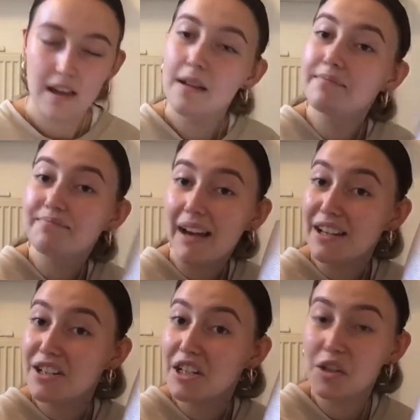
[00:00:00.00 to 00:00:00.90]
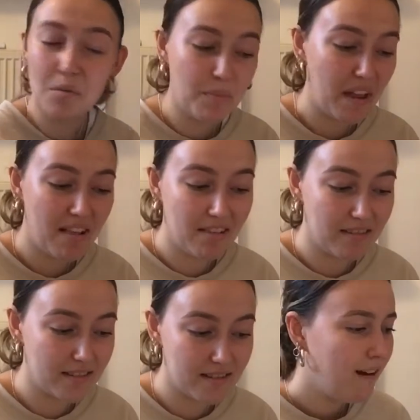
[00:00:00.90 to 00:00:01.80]
Managing your
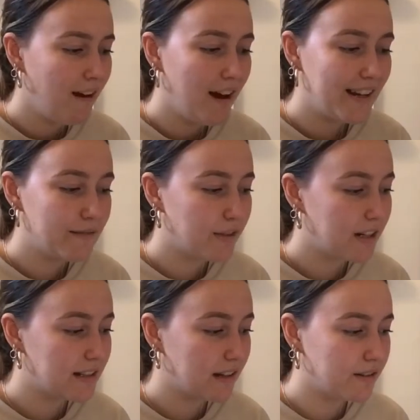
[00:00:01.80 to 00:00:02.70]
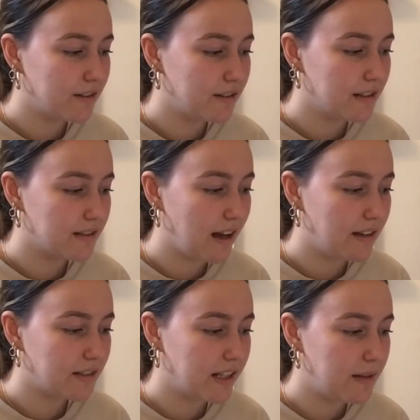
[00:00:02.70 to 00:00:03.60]
bills. I didn't realise how good this, how
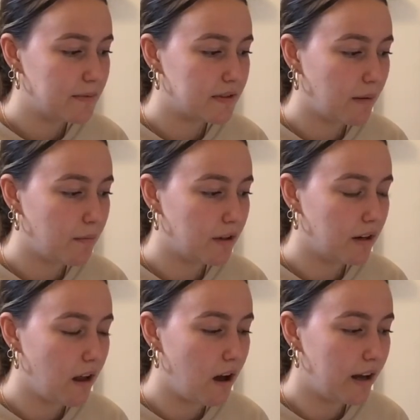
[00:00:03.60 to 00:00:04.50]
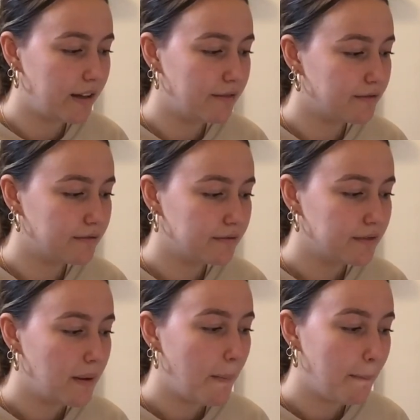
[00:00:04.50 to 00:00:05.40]
to keep someone alive.
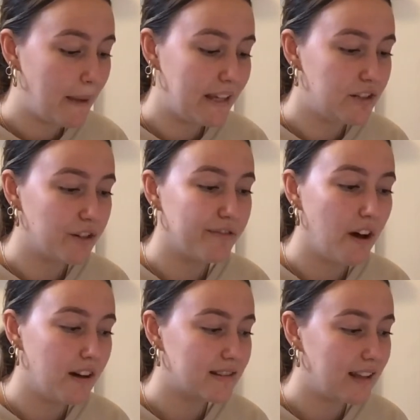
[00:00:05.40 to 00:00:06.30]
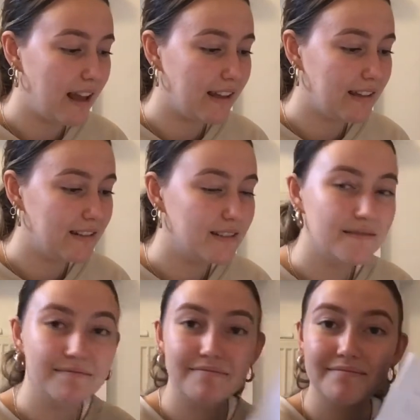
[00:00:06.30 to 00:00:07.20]
Major first aid.
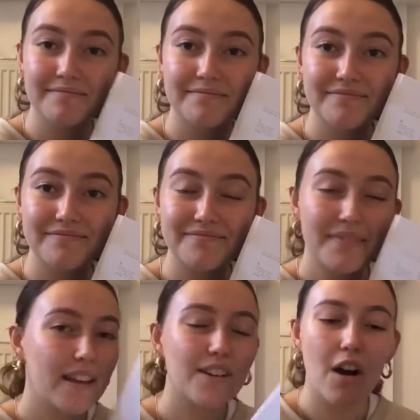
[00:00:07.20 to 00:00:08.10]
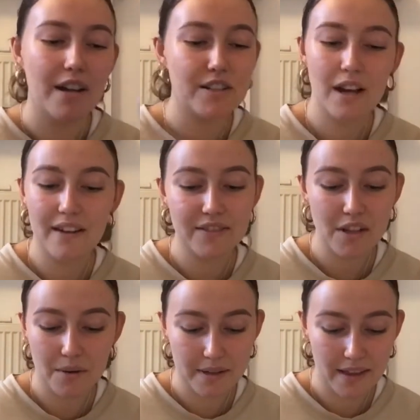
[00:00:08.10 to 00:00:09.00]
Guys, you have to
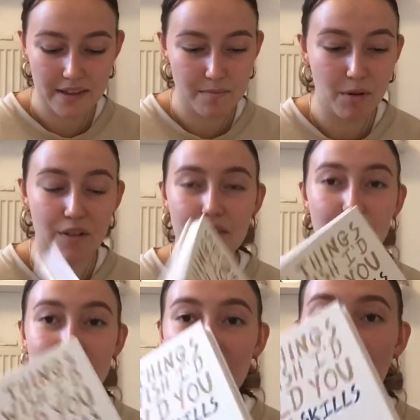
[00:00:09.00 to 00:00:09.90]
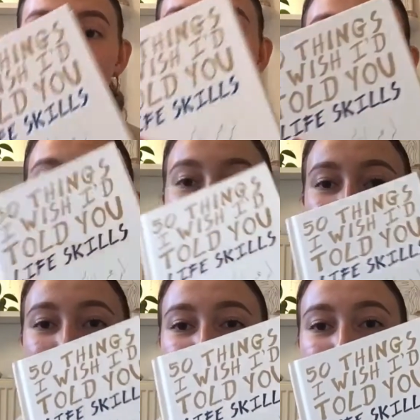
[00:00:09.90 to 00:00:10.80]
go and get this book for yourself. It says
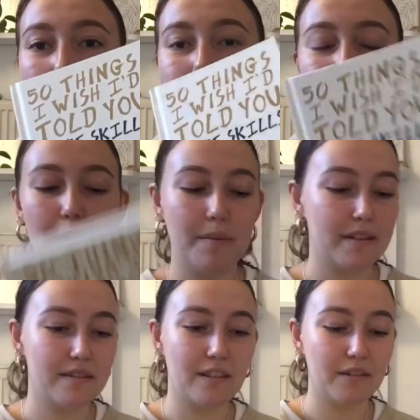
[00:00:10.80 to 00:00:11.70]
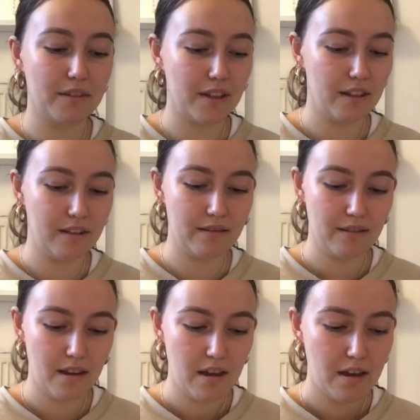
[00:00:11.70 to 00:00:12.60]
Love Mum at the bottom. It's so cute.
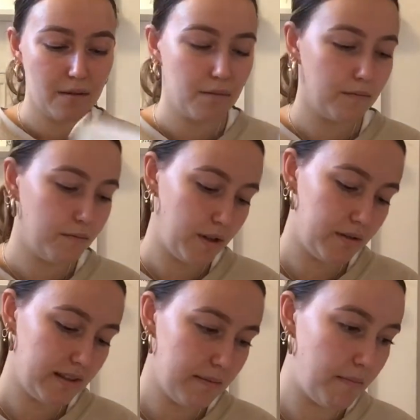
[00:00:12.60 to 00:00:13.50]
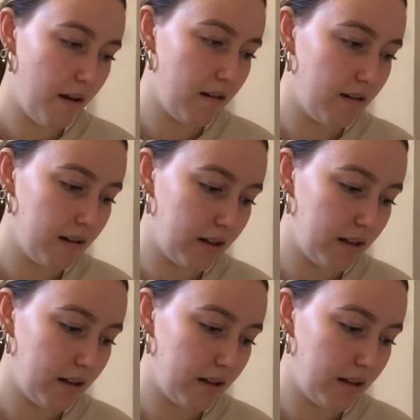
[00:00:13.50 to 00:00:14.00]
Who's it by?